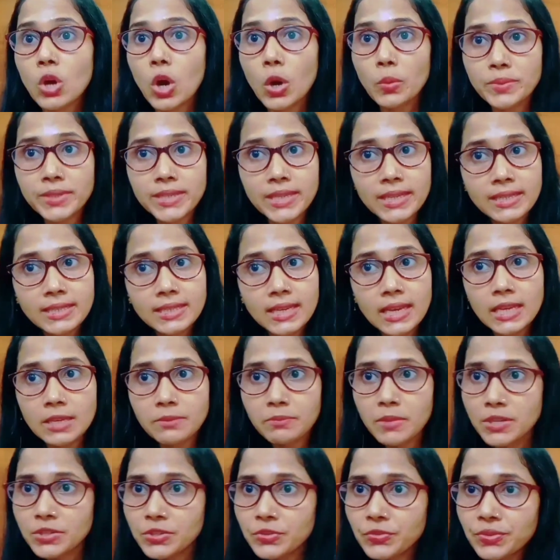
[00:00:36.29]
objects and
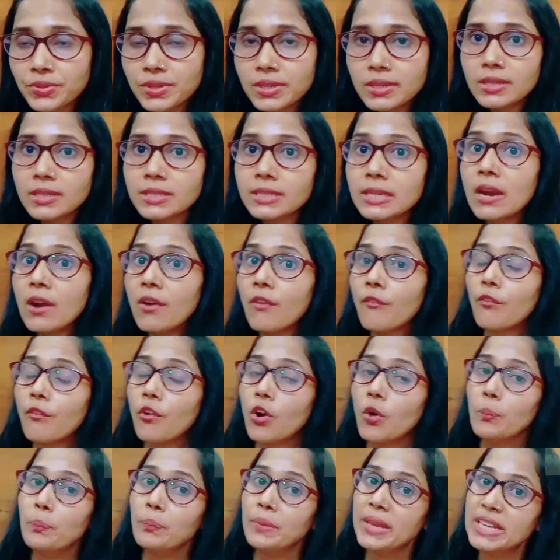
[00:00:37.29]
materials
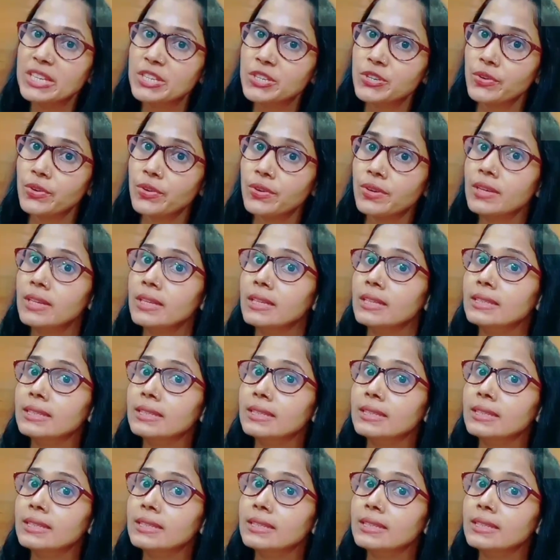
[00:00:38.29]
from nature